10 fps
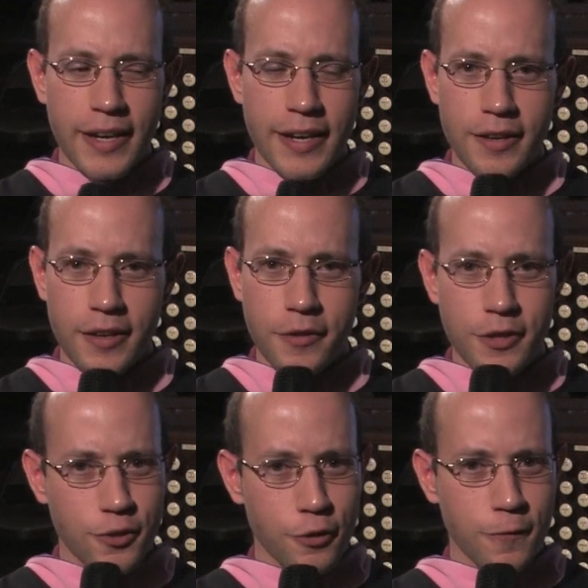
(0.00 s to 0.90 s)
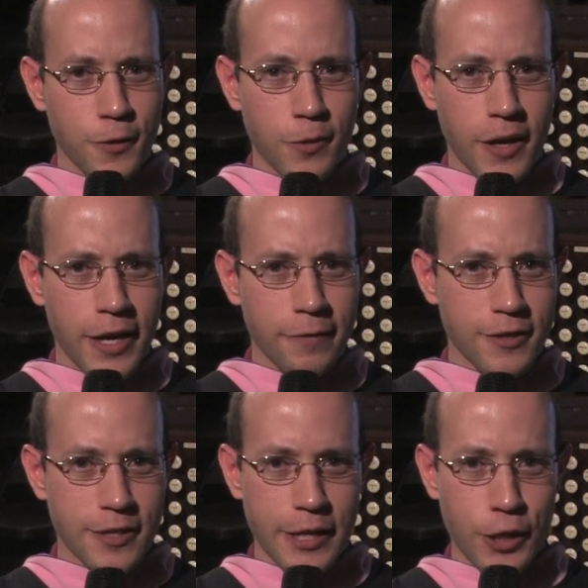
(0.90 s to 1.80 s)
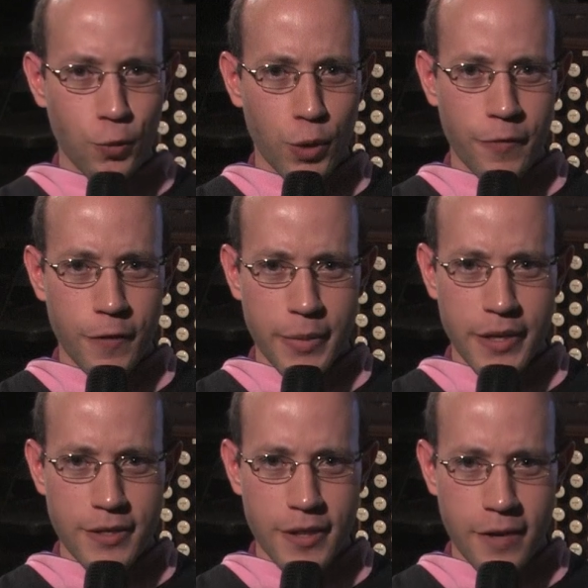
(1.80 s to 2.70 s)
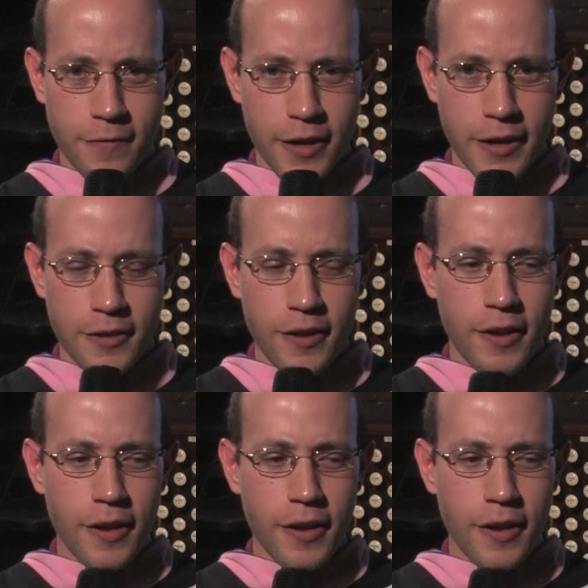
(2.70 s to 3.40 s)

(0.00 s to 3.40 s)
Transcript: And this third fugue kind of is the earworm of the piece, I find.